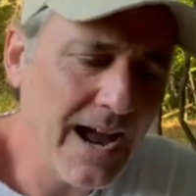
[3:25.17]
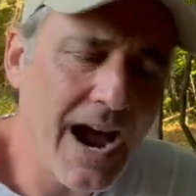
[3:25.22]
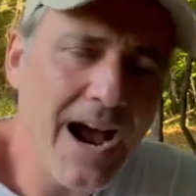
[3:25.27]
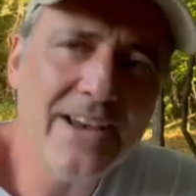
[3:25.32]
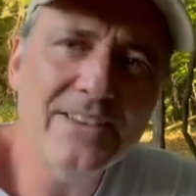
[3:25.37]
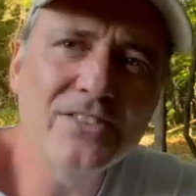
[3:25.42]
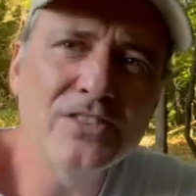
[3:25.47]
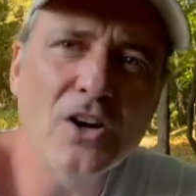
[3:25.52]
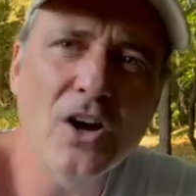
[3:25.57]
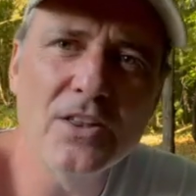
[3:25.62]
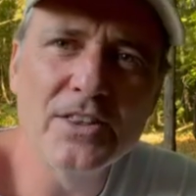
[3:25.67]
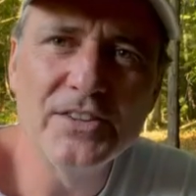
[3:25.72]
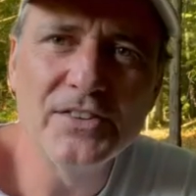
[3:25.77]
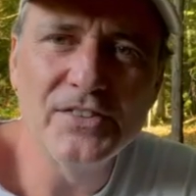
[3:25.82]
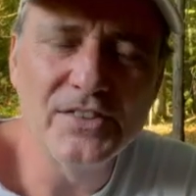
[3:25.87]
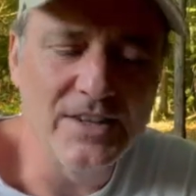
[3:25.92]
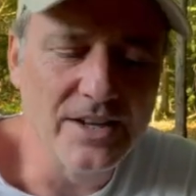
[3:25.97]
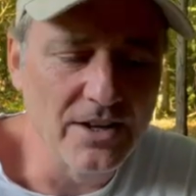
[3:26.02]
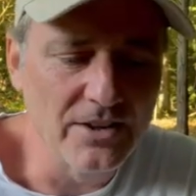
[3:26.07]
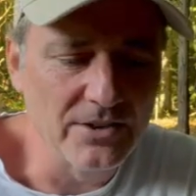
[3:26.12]
I saw
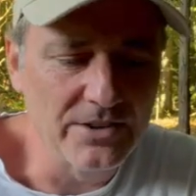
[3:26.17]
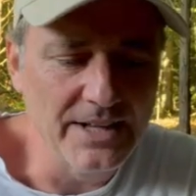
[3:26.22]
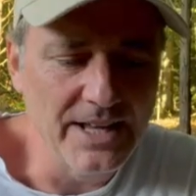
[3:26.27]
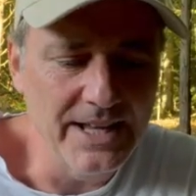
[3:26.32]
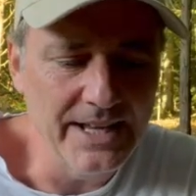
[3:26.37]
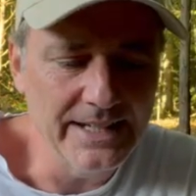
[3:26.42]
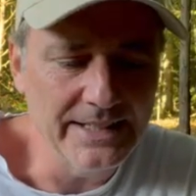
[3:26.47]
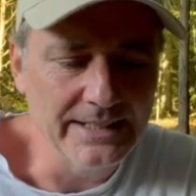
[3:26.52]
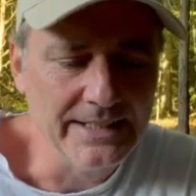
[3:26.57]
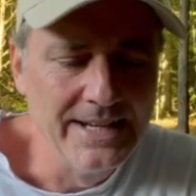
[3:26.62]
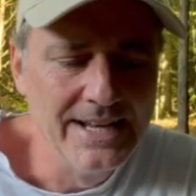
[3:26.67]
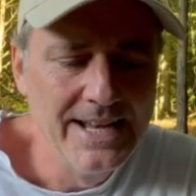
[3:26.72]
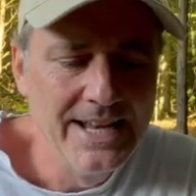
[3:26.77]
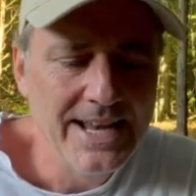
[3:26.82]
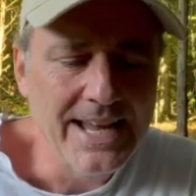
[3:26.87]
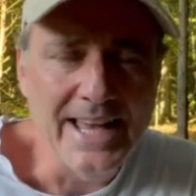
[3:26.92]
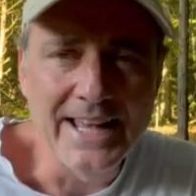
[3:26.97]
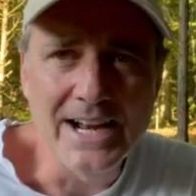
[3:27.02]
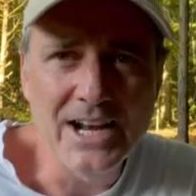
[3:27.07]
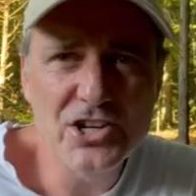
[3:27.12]
this the other day,
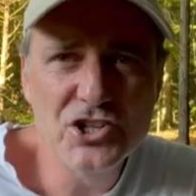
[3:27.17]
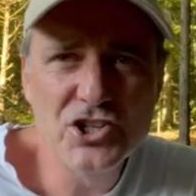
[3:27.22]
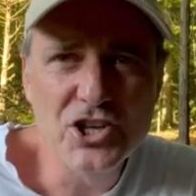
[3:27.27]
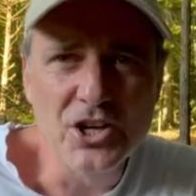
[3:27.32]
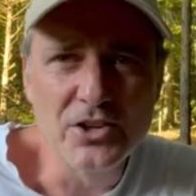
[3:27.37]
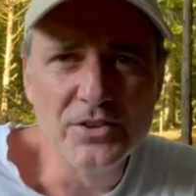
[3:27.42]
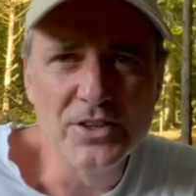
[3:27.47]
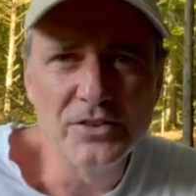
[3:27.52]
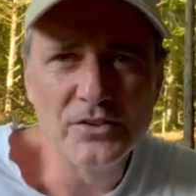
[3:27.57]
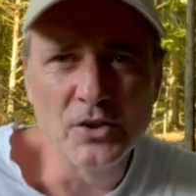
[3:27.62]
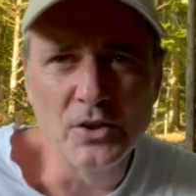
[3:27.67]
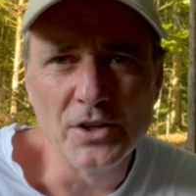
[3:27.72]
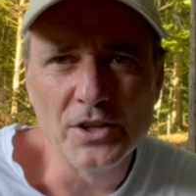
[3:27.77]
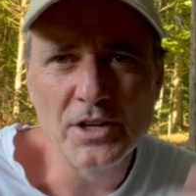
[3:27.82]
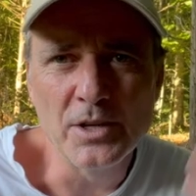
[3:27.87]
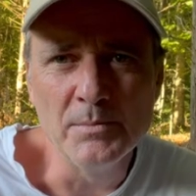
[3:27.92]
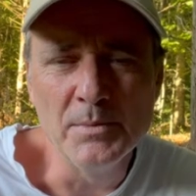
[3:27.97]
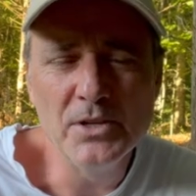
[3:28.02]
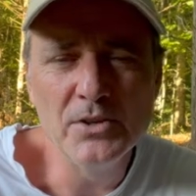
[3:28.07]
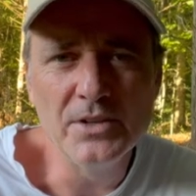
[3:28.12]
and I shared this on the
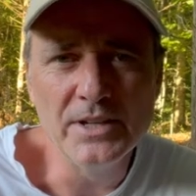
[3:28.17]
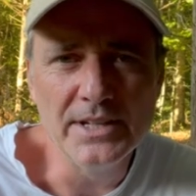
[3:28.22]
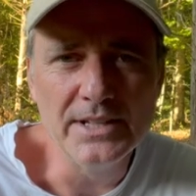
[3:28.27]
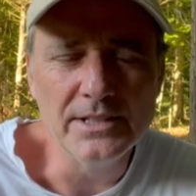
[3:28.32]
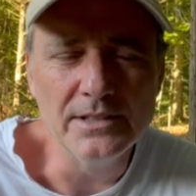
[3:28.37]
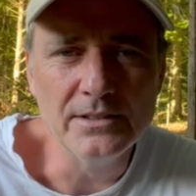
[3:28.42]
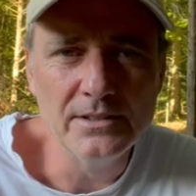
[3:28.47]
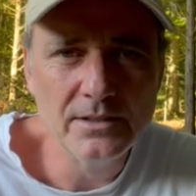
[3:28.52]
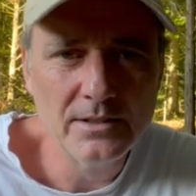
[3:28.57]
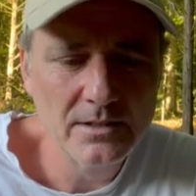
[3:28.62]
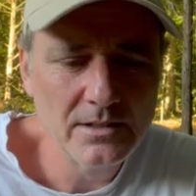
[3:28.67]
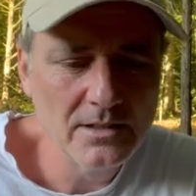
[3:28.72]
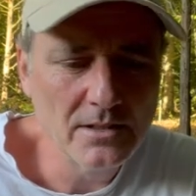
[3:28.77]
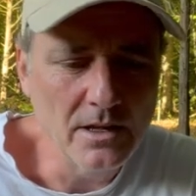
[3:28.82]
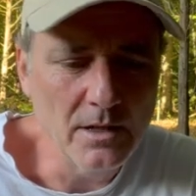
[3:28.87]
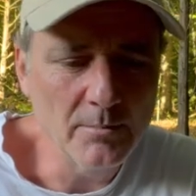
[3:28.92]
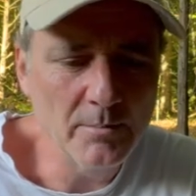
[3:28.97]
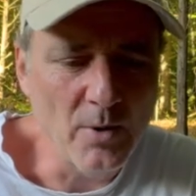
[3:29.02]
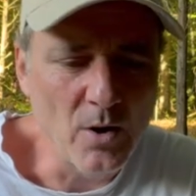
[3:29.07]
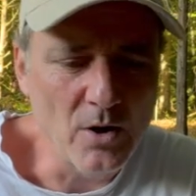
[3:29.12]
community
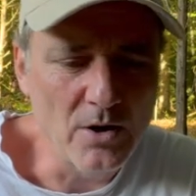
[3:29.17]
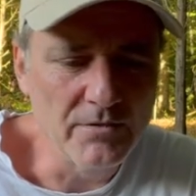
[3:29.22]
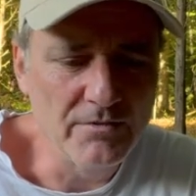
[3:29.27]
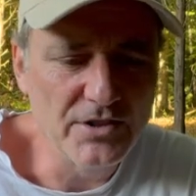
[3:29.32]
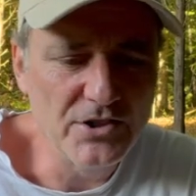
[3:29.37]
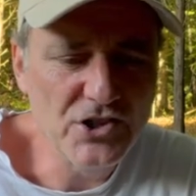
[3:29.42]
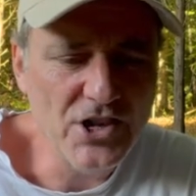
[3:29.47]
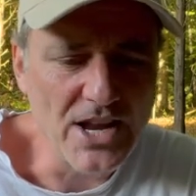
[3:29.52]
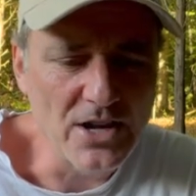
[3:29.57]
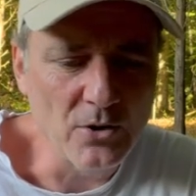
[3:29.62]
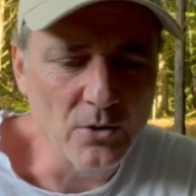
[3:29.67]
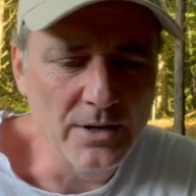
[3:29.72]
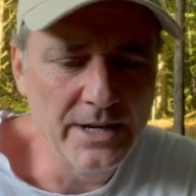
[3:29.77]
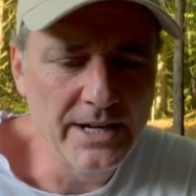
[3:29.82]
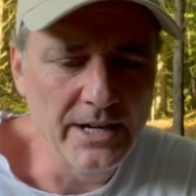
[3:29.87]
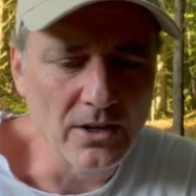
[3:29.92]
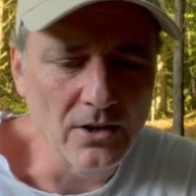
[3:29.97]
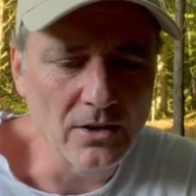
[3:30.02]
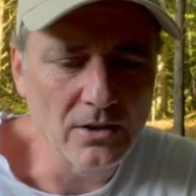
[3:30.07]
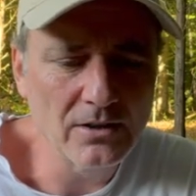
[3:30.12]
part of the channel
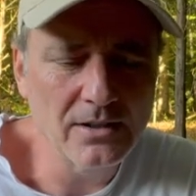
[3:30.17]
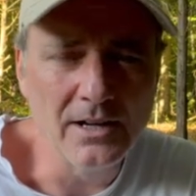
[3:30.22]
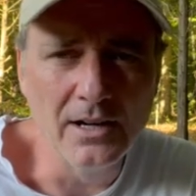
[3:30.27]
here.